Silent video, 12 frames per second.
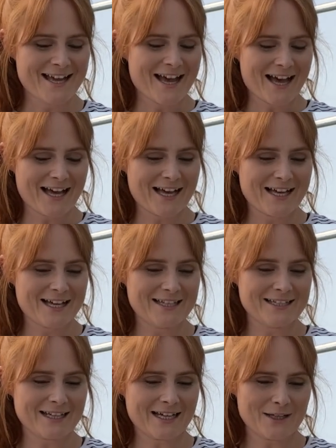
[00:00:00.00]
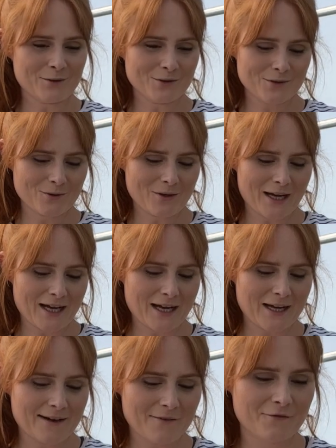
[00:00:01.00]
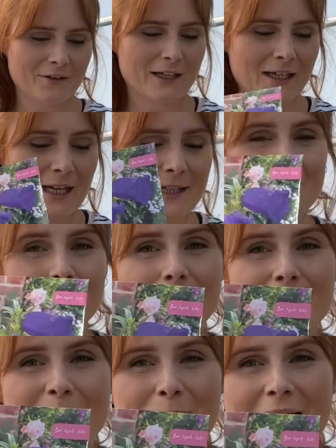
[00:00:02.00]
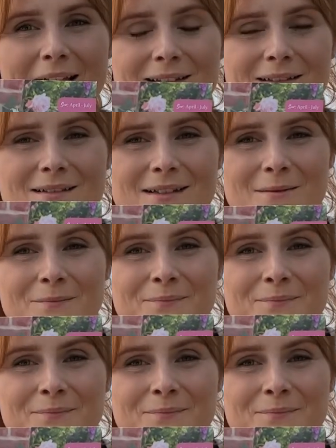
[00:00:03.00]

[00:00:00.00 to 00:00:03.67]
And I also have Canterbury Bells.